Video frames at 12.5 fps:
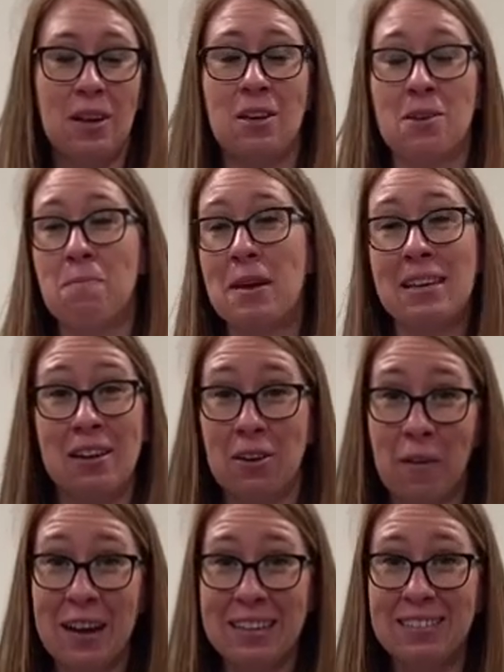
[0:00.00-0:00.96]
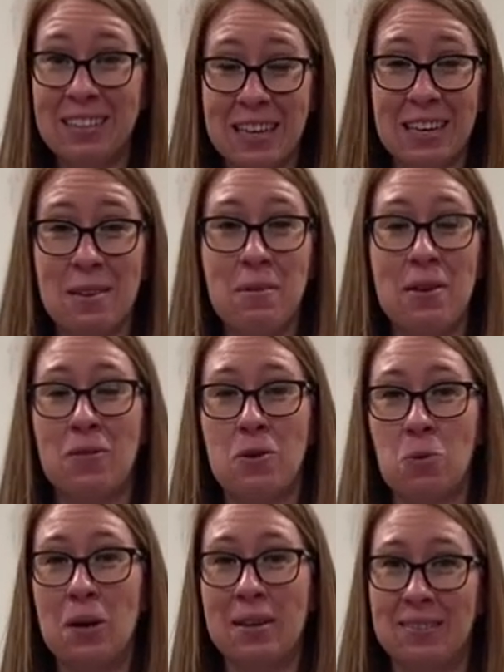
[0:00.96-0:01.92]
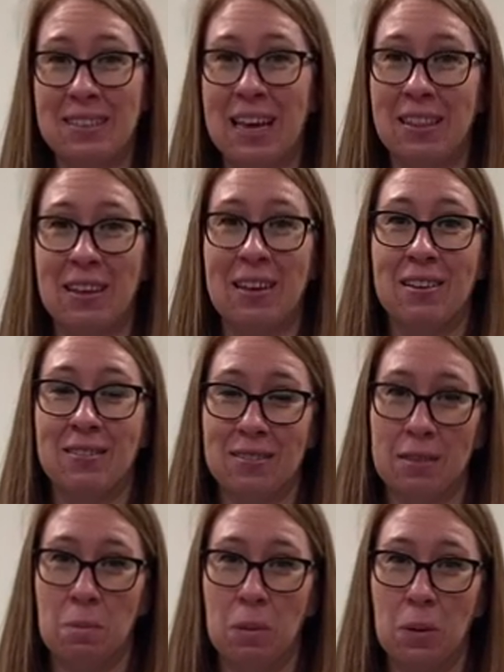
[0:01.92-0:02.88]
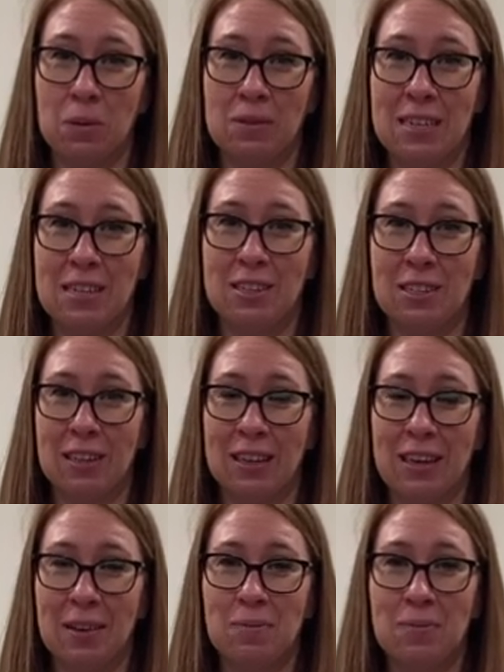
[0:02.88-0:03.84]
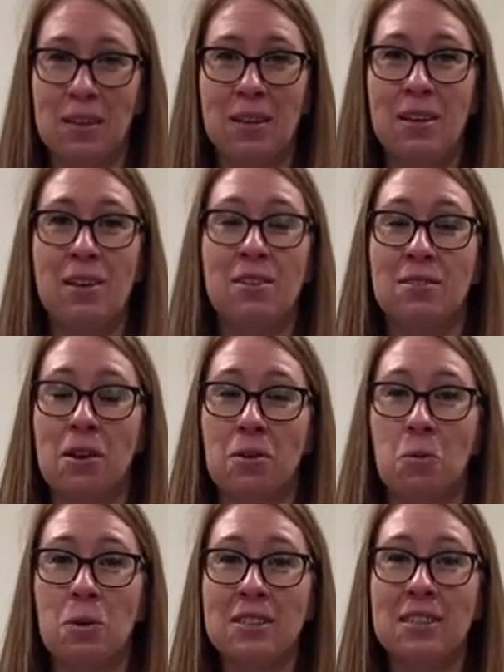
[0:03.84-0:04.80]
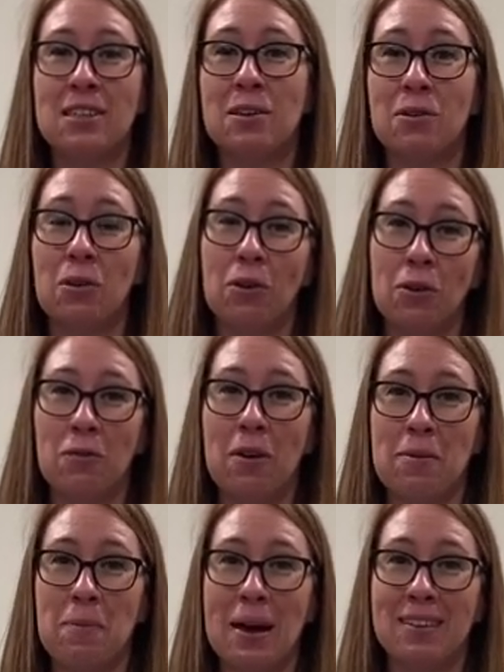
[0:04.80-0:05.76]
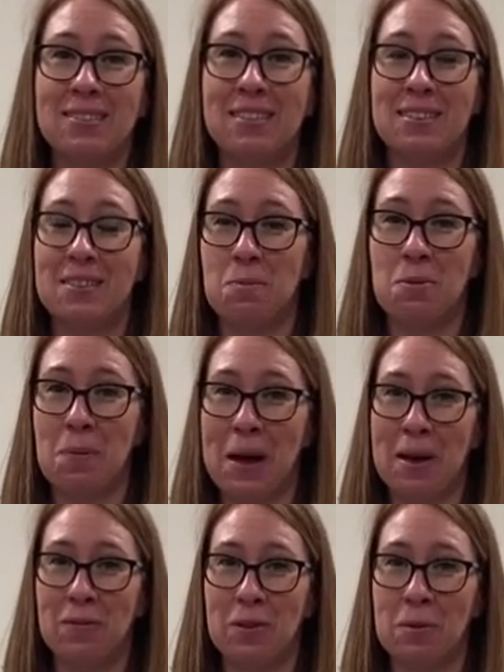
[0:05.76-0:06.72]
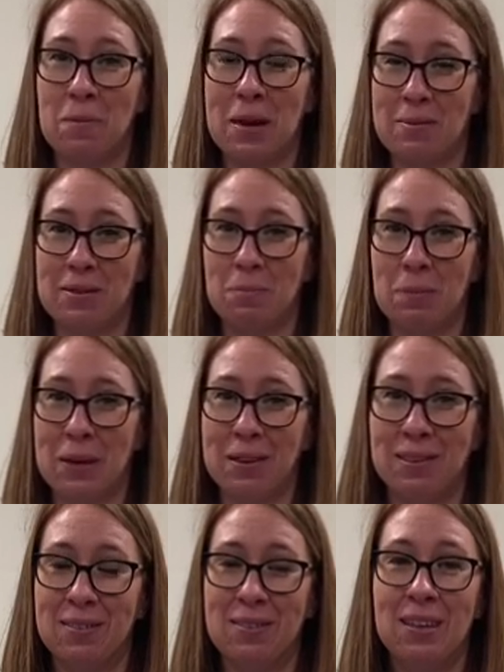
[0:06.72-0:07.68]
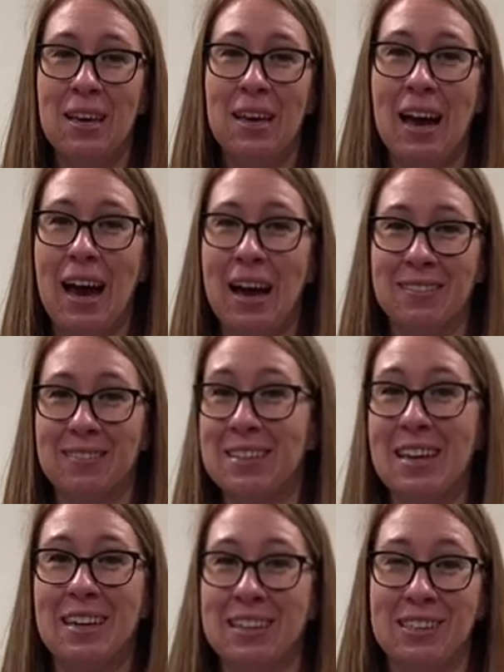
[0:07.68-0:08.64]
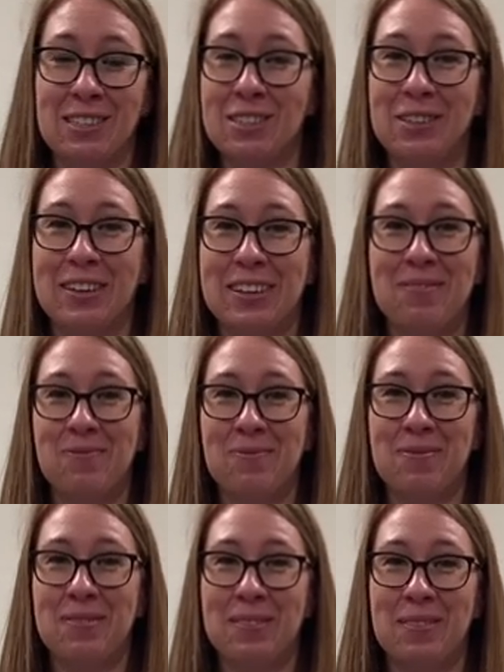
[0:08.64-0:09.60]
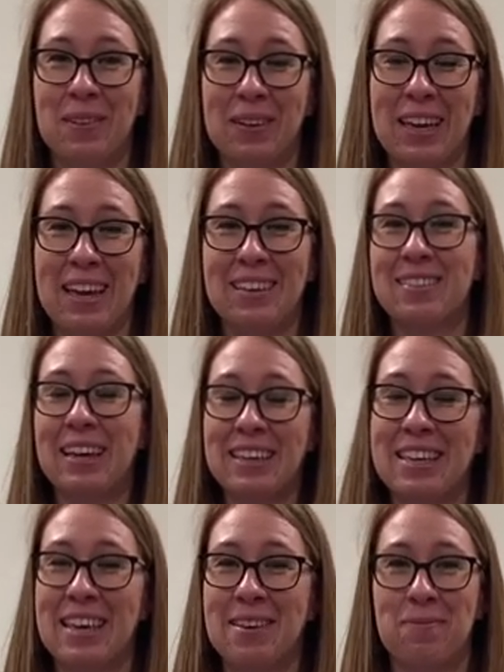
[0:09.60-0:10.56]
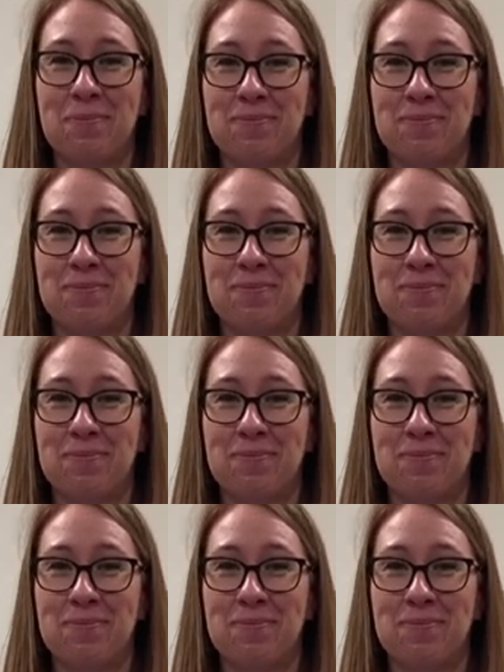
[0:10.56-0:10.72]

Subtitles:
You make a great team if you work together and support each other. So wishing you all the very best as you prepare for your baby's birth, and enjoy. Okay, thank you.